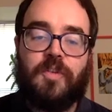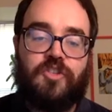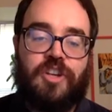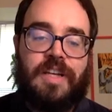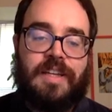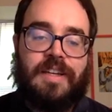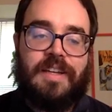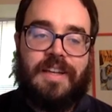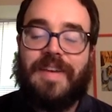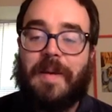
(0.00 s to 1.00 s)
for G
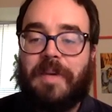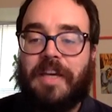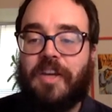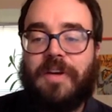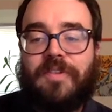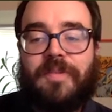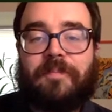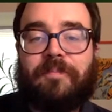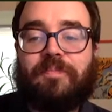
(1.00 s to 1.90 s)
is ambiguous.